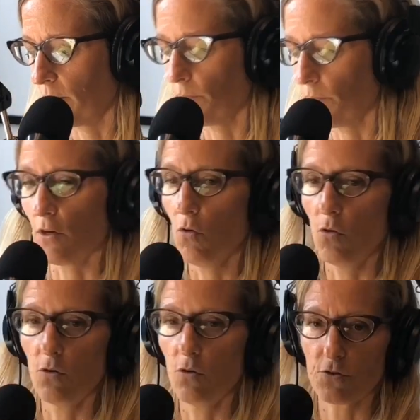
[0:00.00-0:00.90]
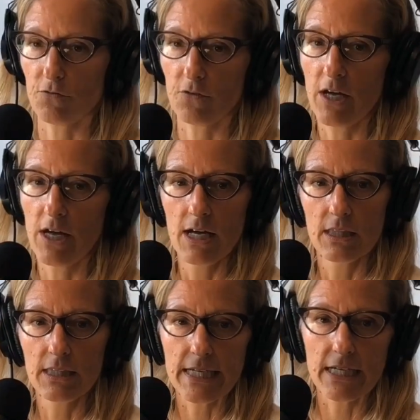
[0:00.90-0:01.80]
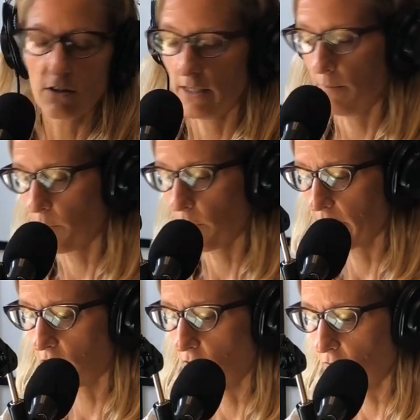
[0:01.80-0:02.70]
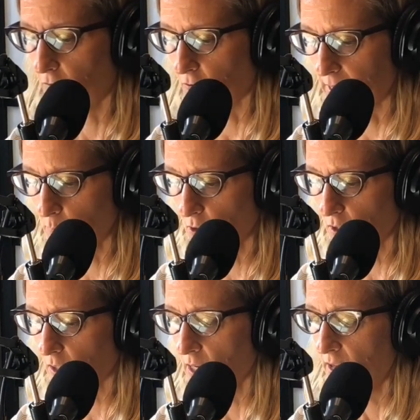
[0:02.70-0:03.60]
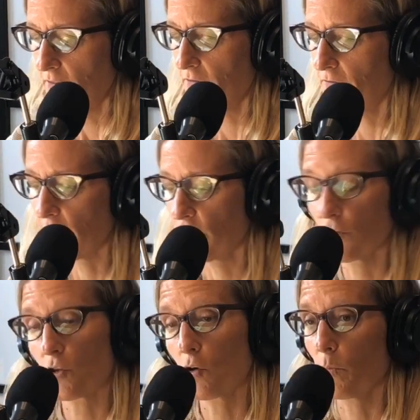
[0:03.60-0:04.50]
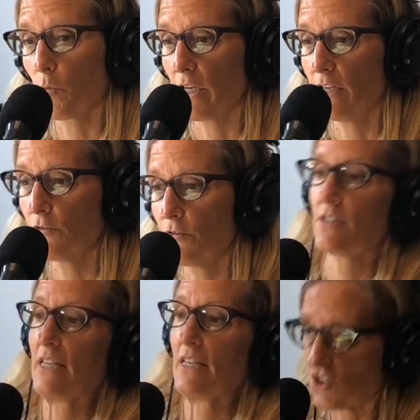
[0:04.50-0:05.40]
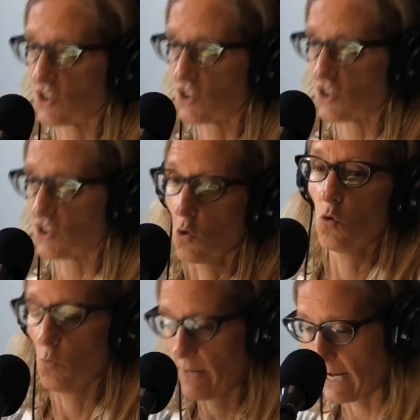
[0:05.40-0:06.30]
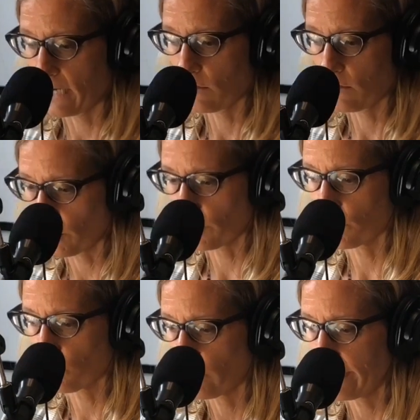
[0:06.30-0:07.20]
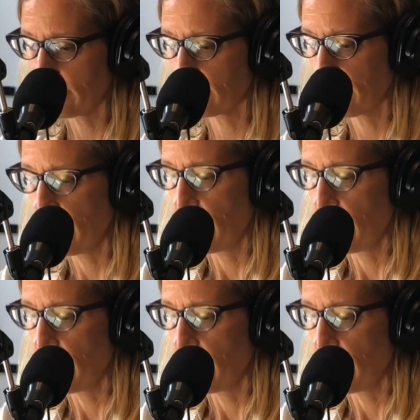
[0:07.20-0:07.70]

The whole sort of legal and political framework favors corporate interests that just want to roll back workers' rights.